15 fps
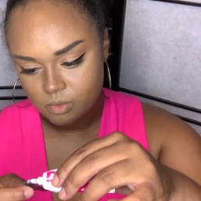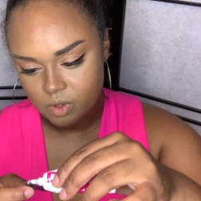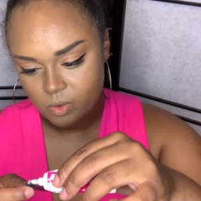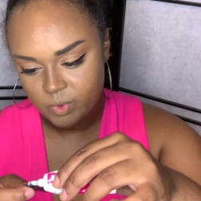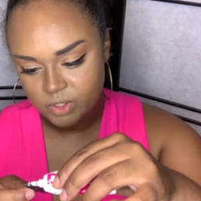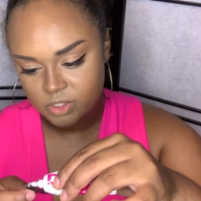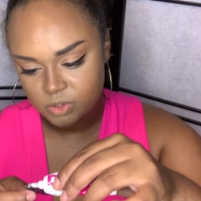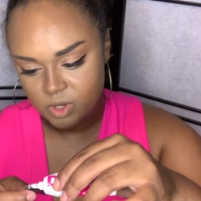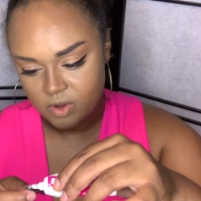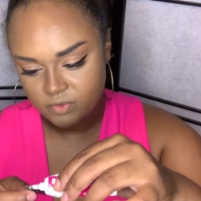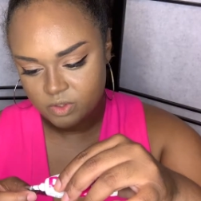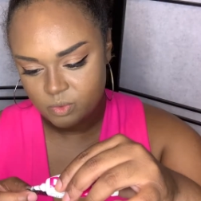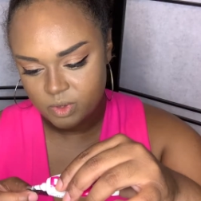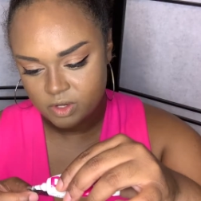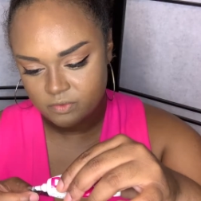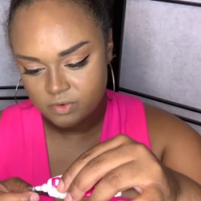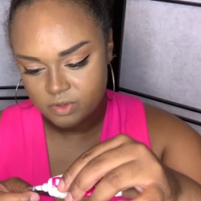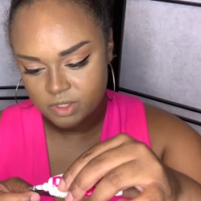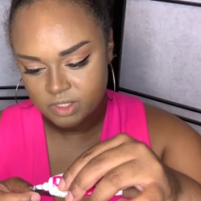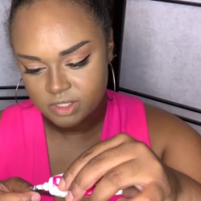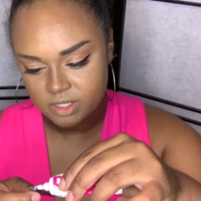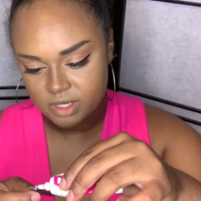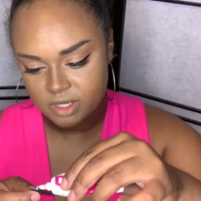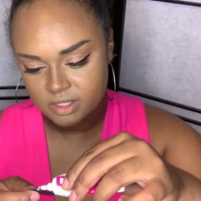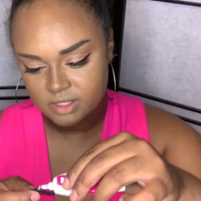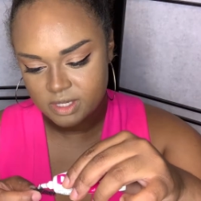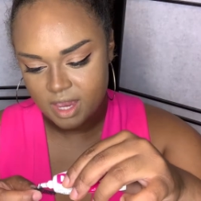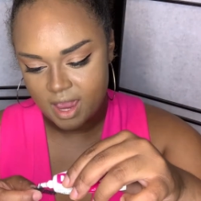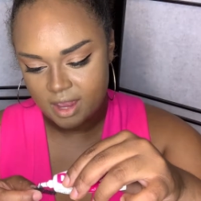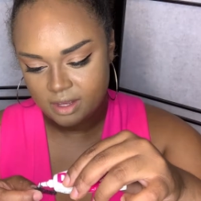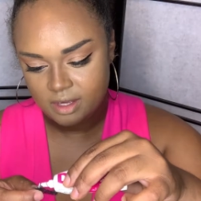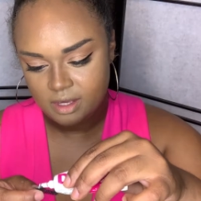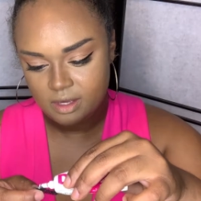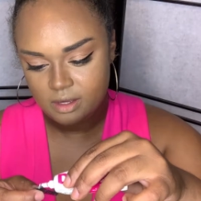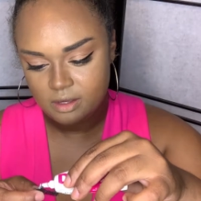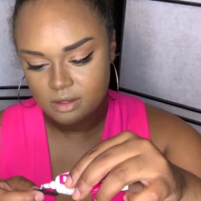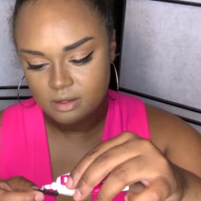We do have to wait for this to get tacky.